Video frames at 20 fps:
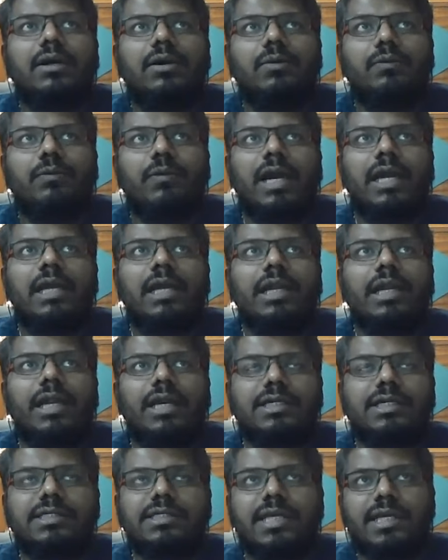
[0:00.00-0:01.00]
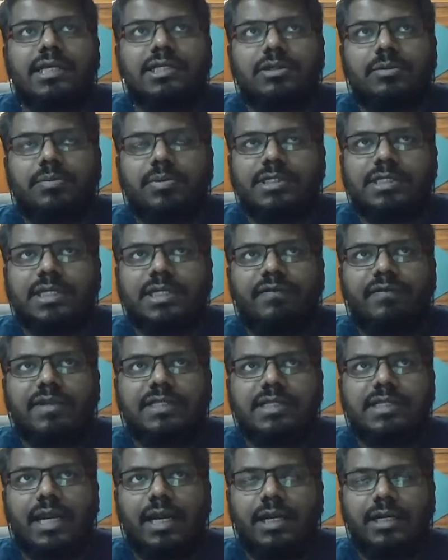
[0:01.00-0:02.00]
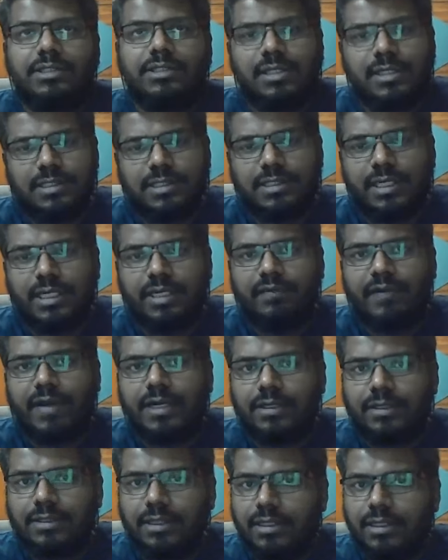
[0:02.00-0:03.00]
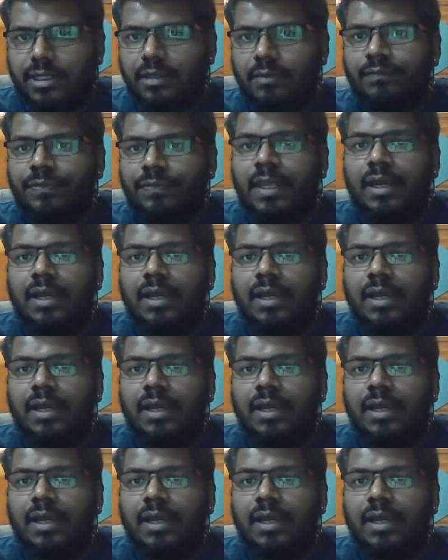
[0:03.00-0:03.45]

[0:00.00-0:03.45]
while it seeks to preserve its indigenous native identity,